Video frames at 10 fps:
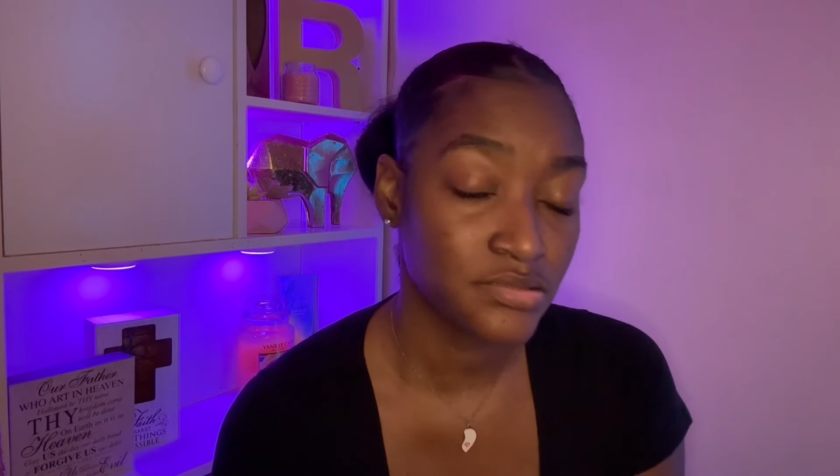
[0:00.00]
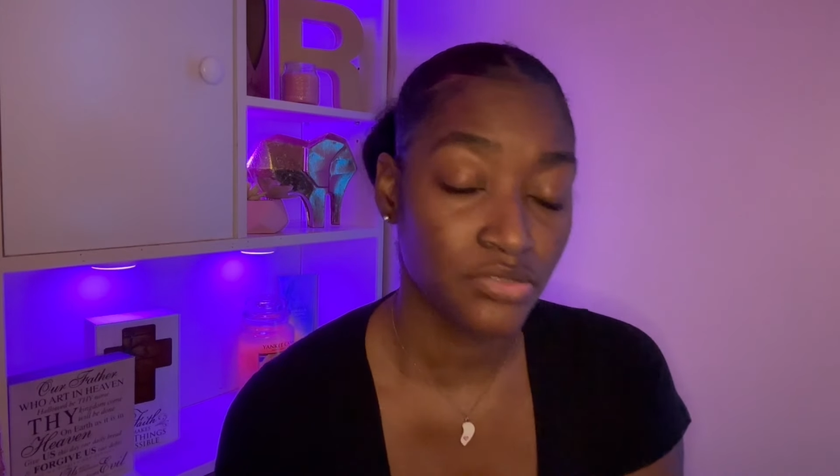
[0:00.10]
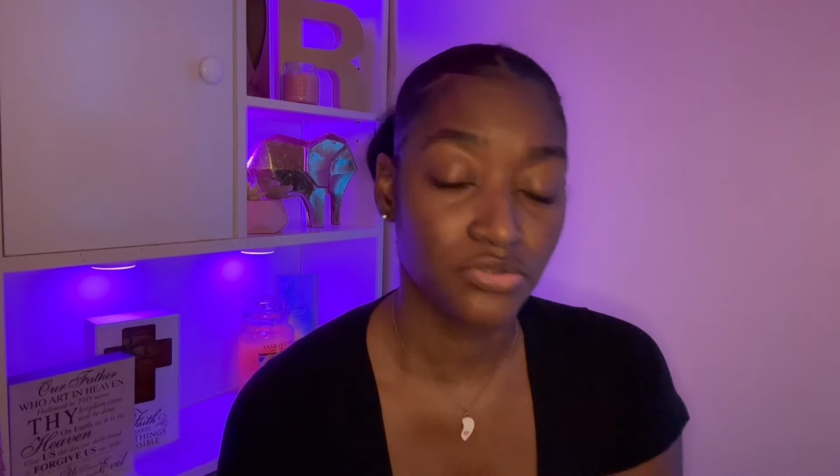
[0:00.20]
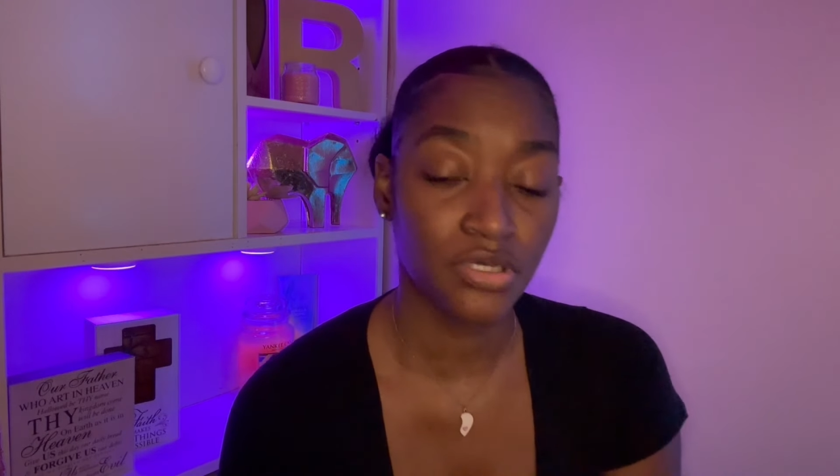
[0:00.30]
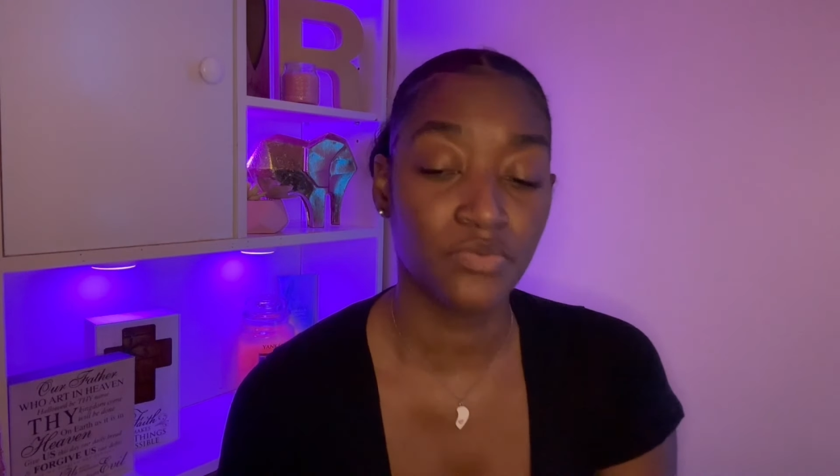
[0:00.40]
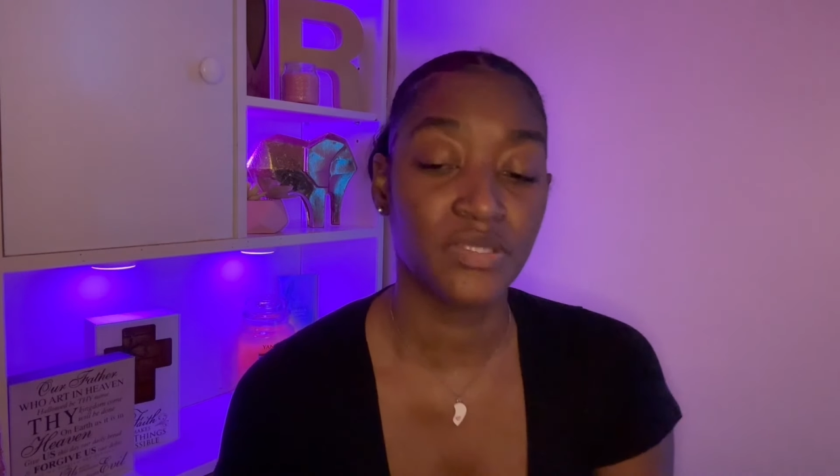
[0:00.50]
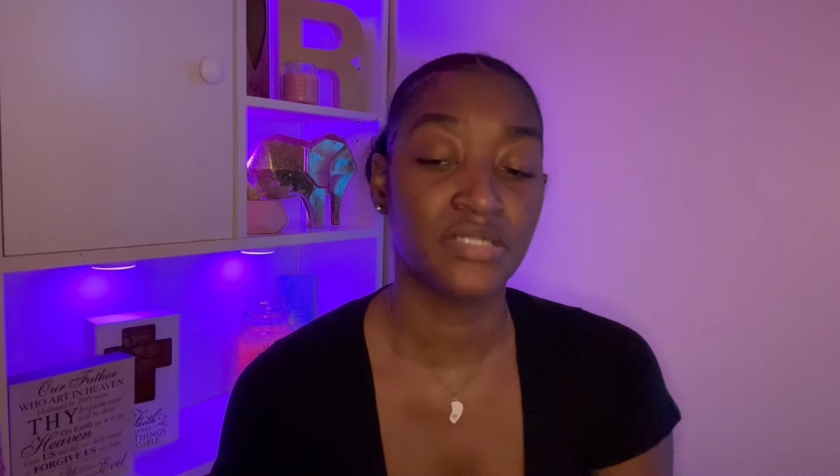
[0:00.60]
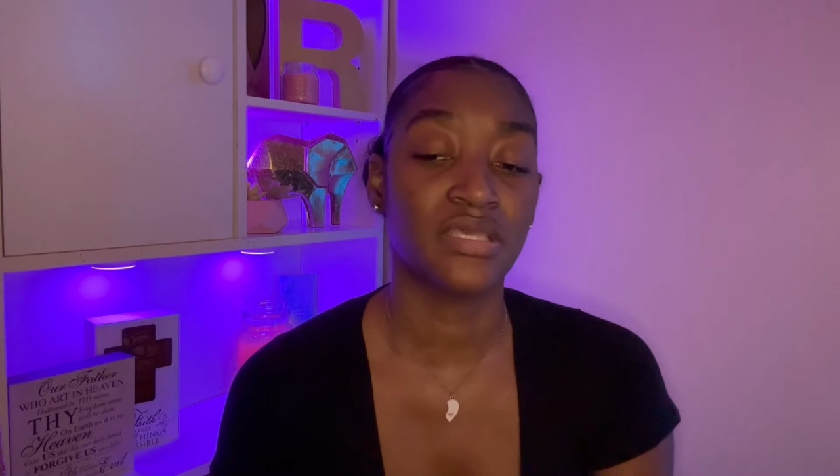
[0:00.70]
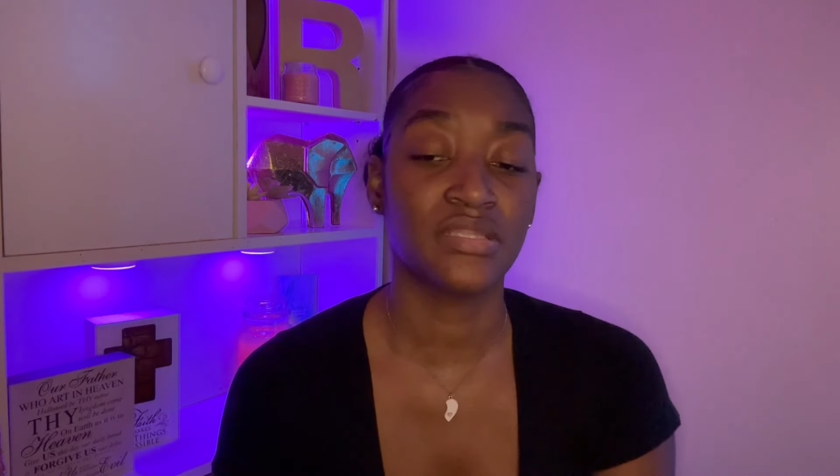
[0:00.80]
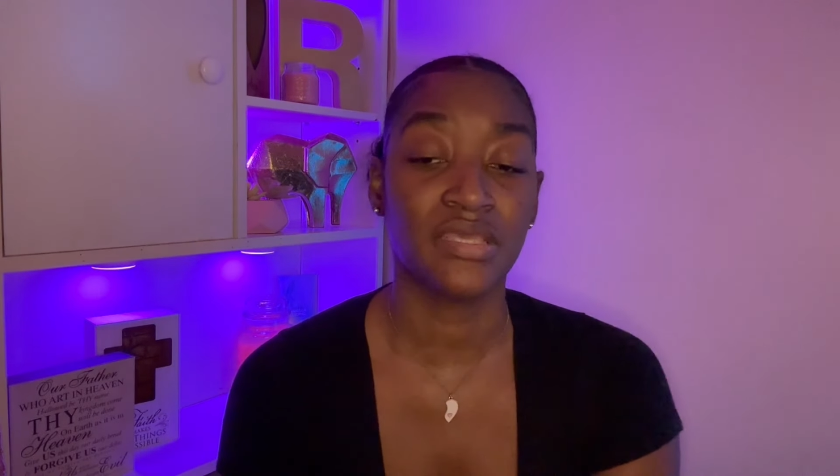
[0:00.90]
you know, and,
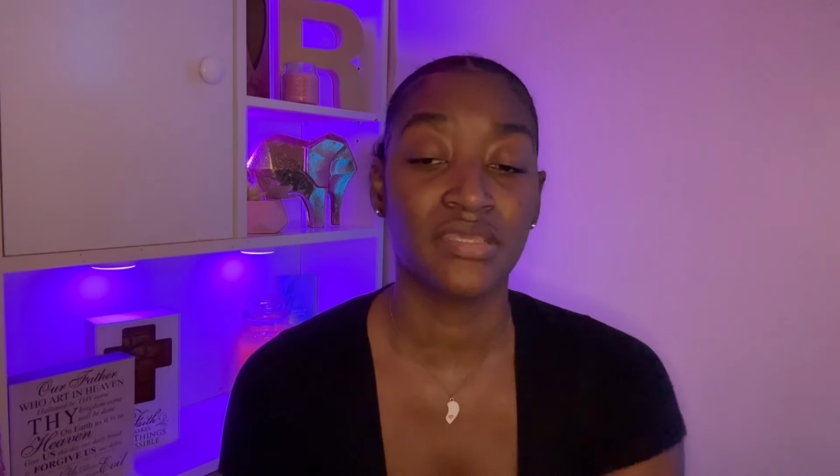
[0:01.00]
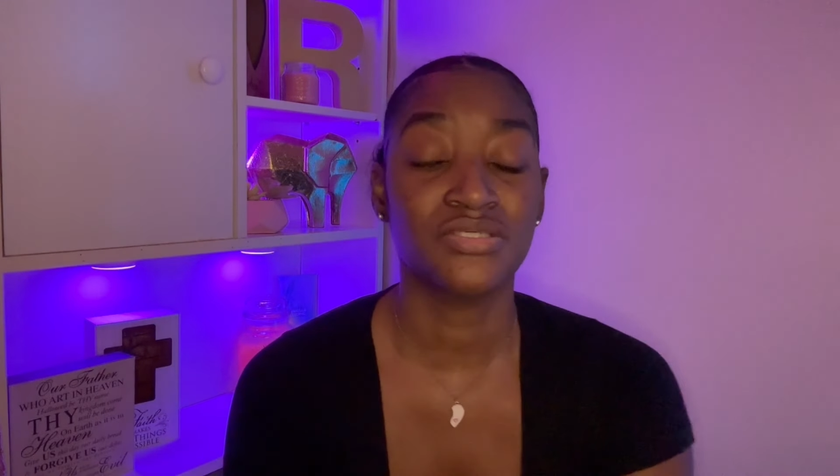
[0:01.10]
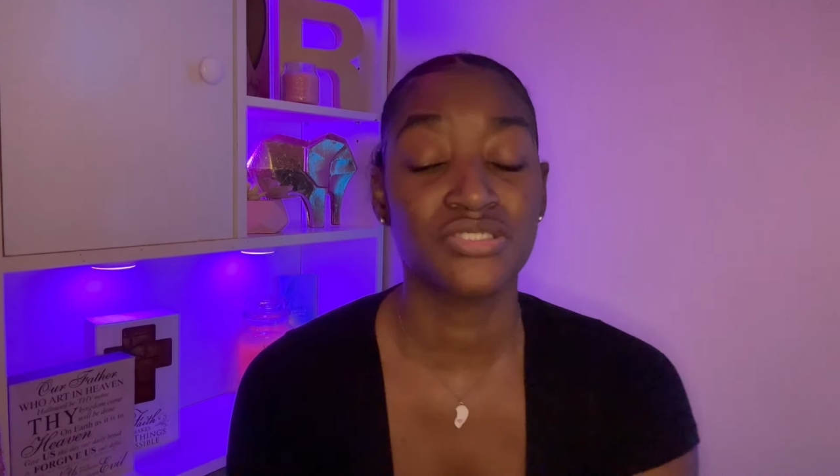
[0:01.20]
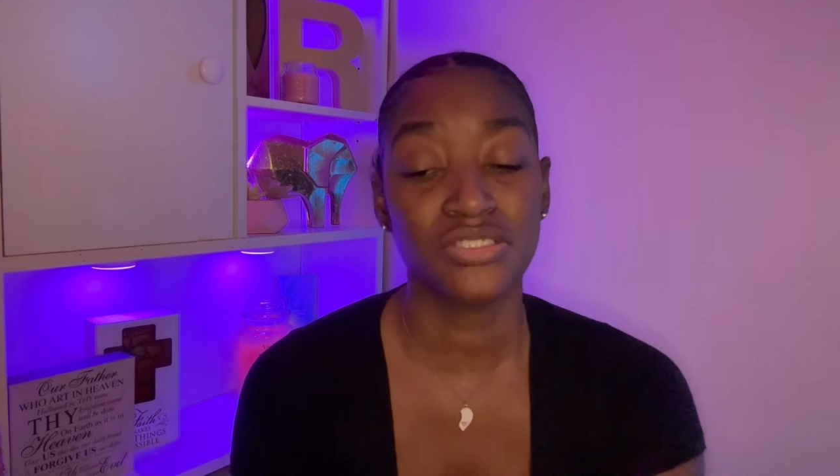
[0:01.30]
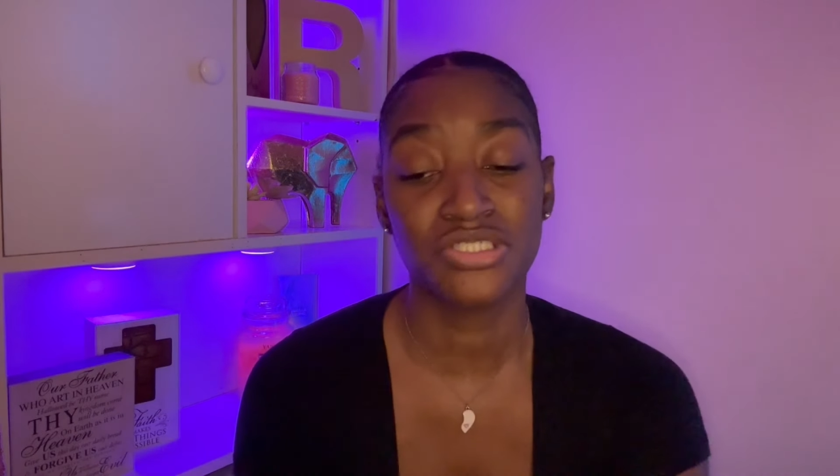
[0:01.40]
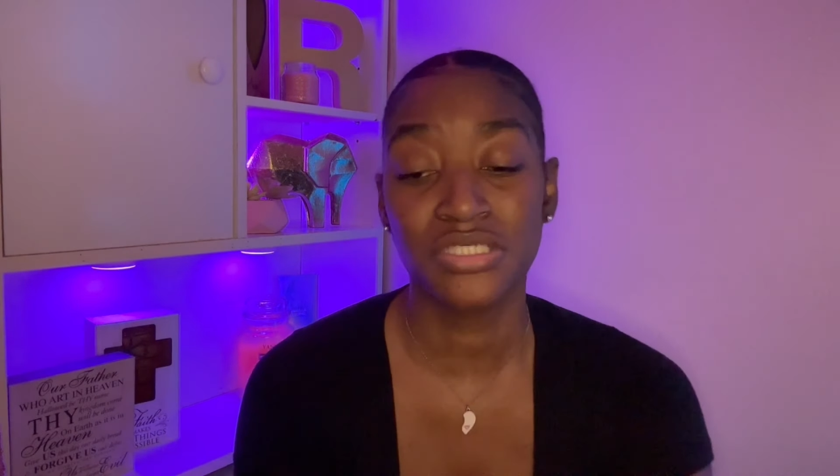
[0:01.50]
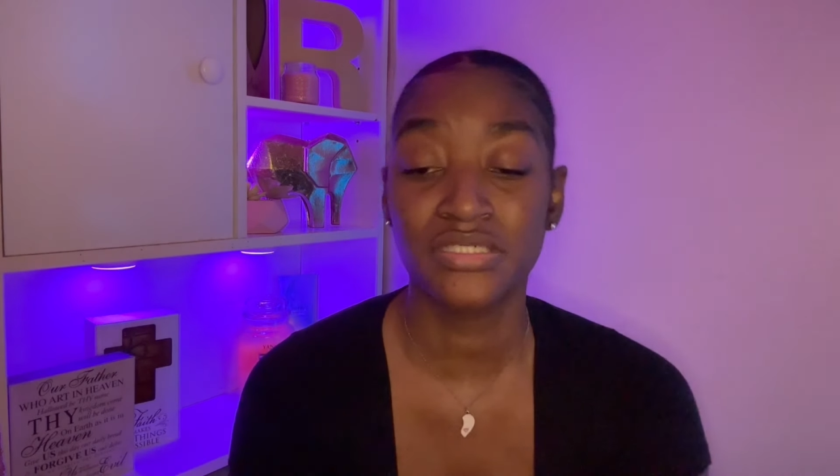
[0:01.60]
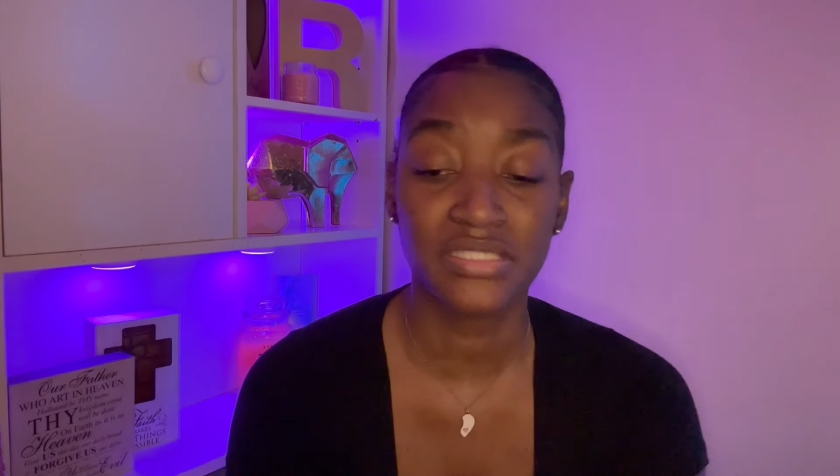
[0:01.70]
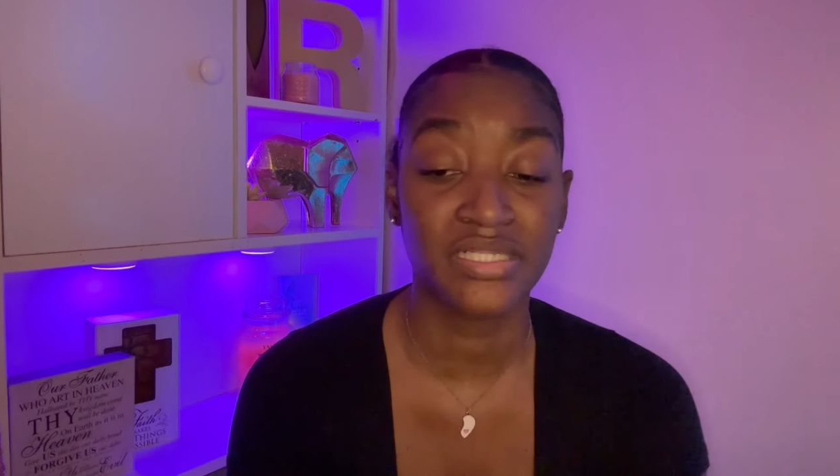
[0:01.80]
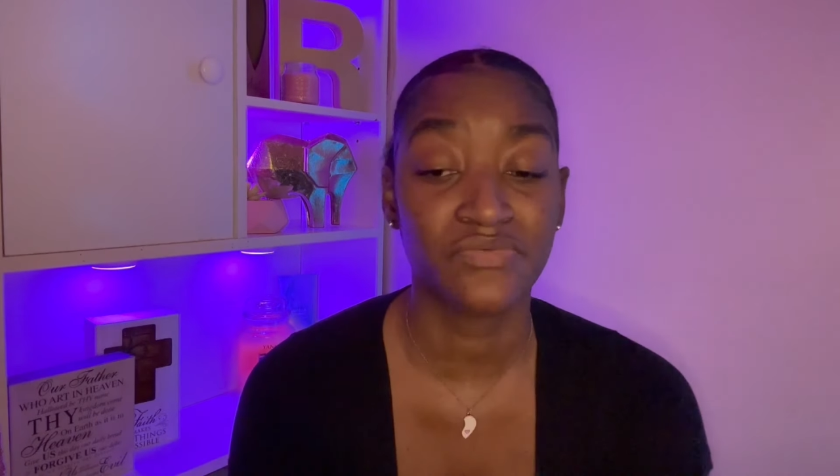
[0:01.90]
and she could
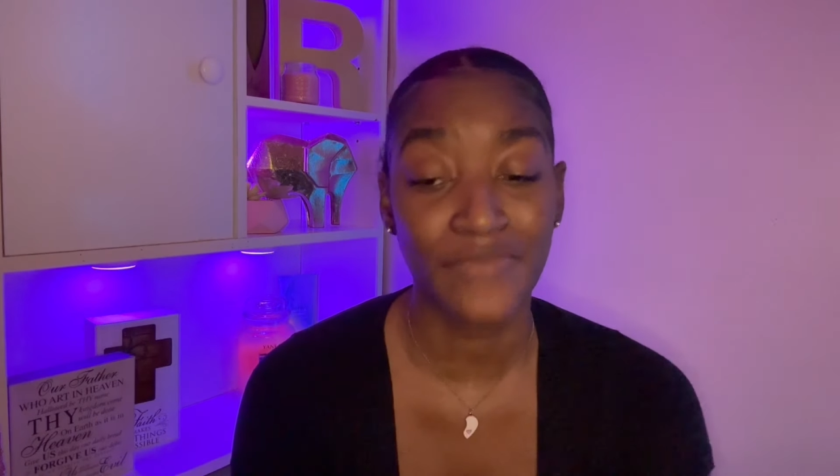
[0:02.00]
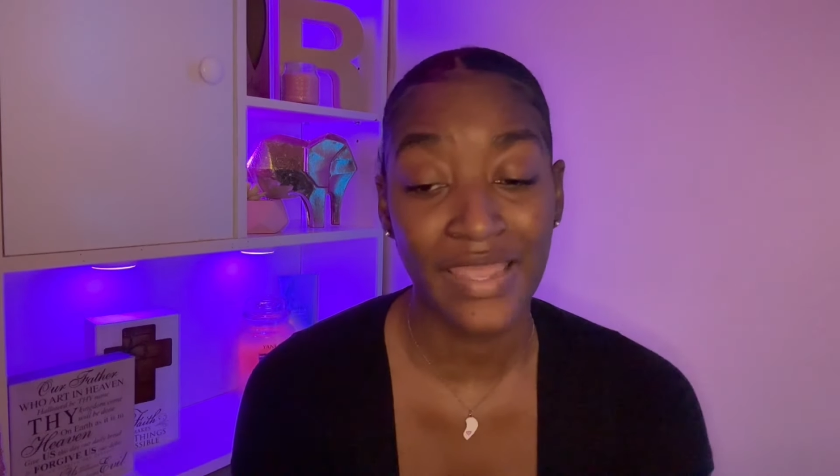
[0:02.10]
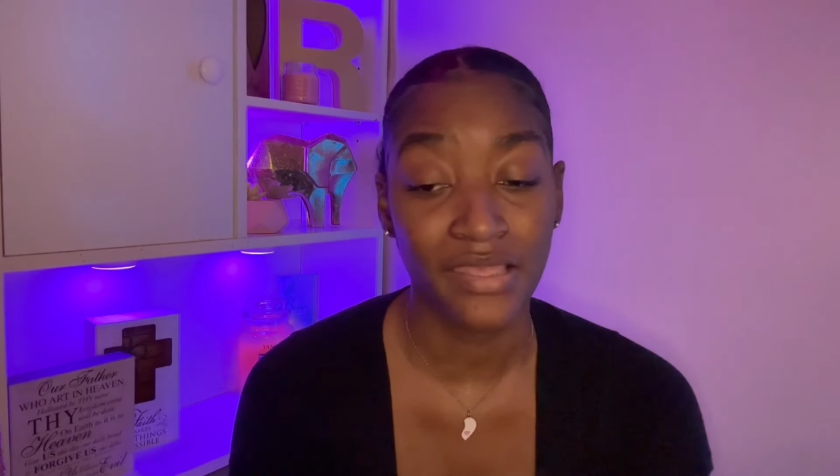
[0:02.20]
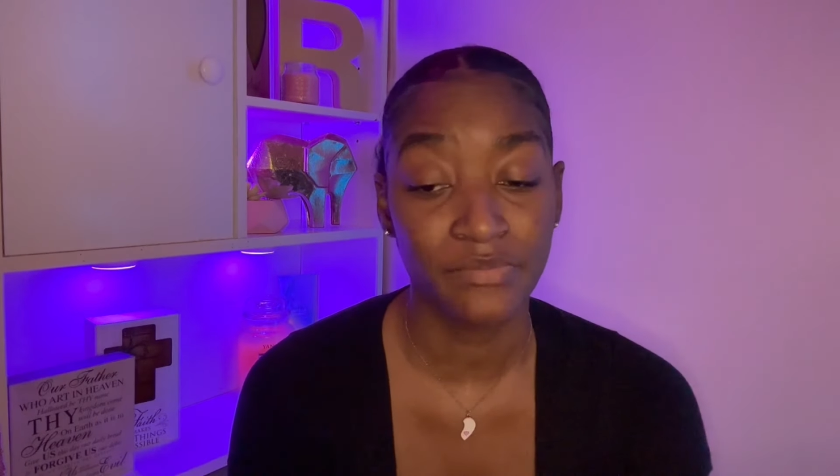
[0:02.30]
have did it right,